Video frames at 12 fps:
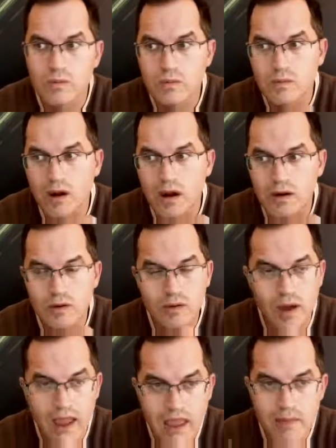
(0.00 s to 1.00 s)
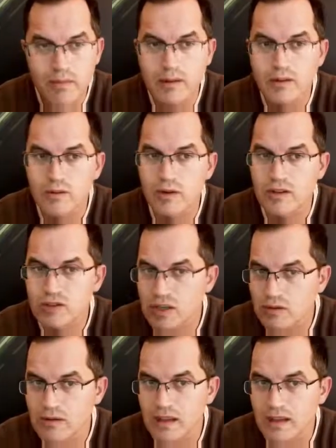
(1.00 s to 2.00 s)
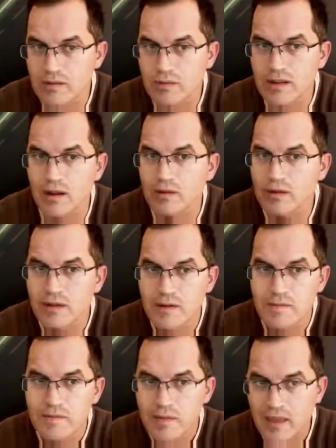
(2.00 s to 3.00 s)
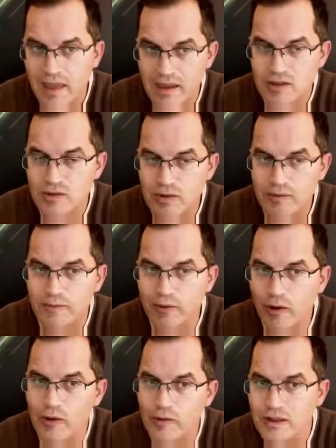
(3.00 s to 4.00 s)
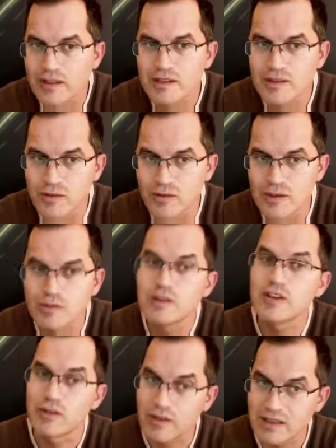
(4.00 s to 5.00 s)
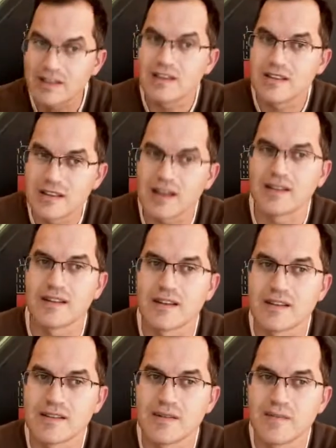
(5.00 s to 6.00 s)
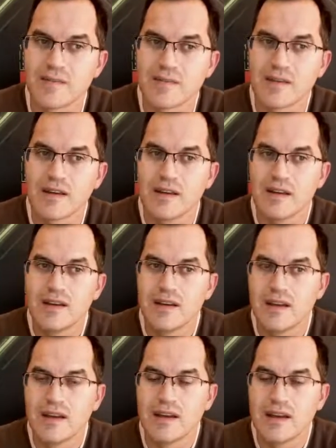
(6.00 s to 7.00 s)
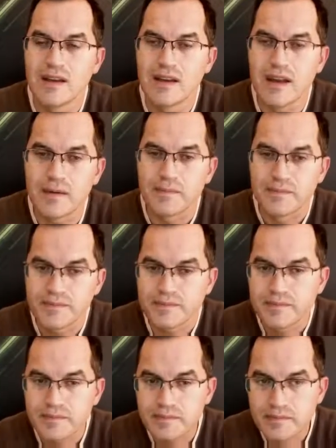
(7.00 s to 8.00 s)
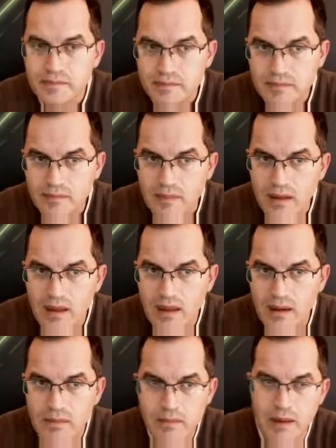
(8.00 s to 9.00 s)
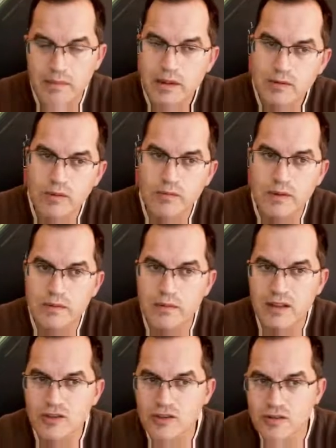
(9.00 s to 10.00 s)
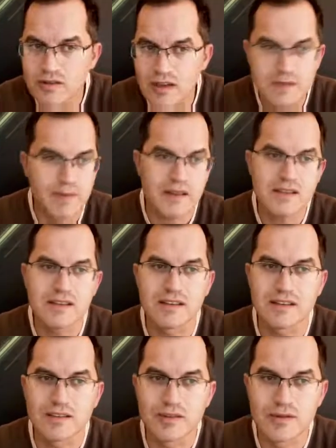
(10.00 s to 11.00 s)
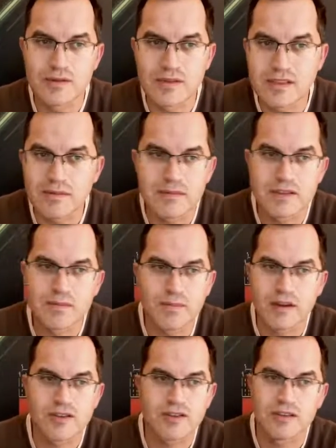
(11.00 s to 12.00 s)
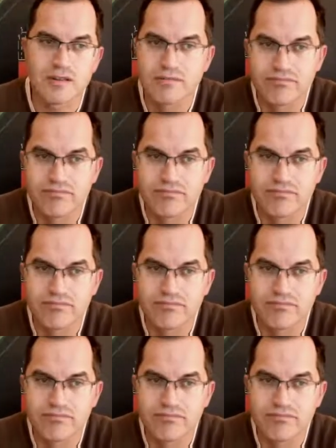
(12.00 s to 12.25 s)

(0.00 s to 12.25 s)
are you able to achieve that without actually following these rules which are written in standards. Yeah. Maybe it would be much expensive to use some special,